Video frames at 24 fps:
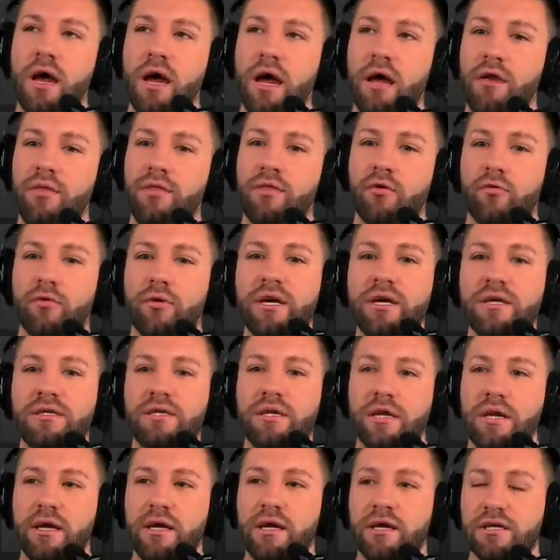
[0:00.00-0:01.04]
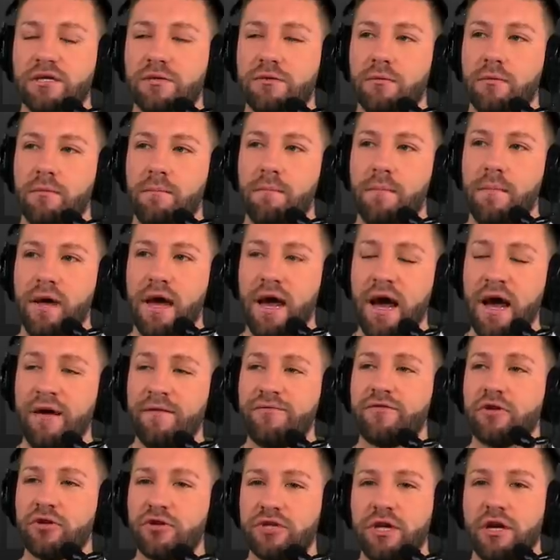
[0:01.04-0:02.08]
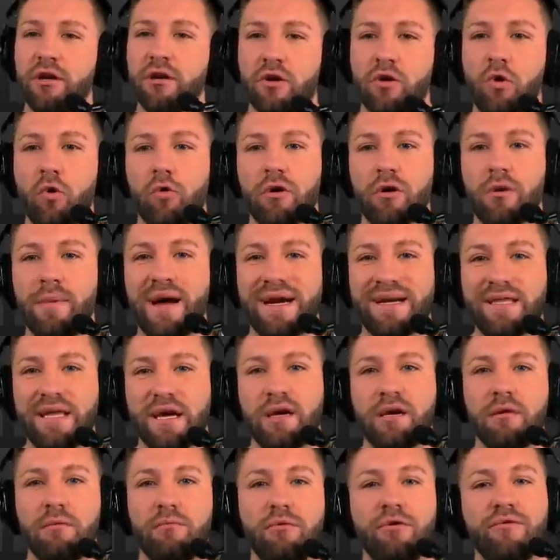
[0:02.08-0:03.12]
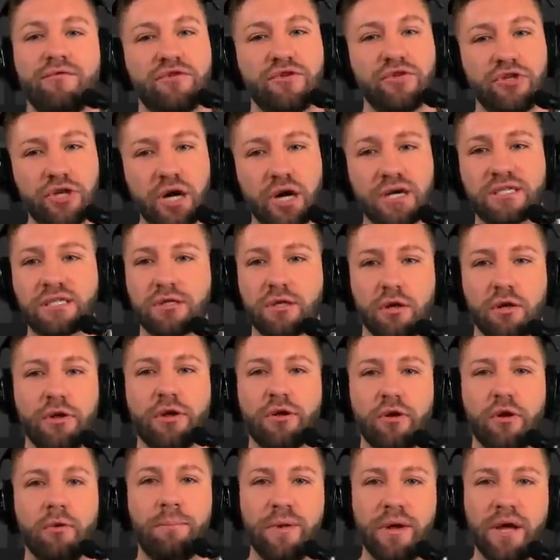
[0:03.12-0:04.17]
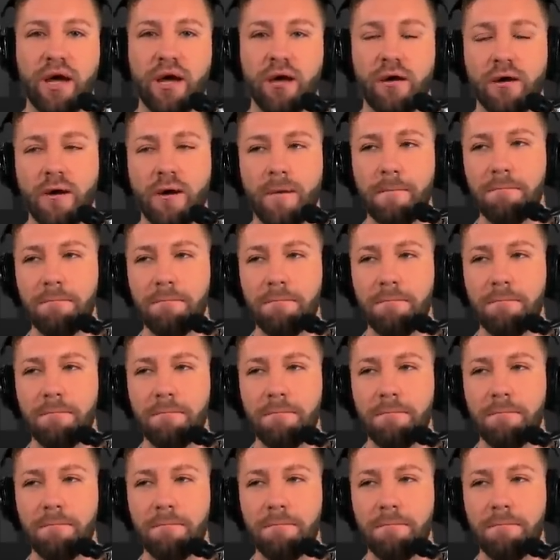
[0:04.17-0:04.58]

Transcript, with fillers: And the reason is after seeing a quarterback that can move just a little bit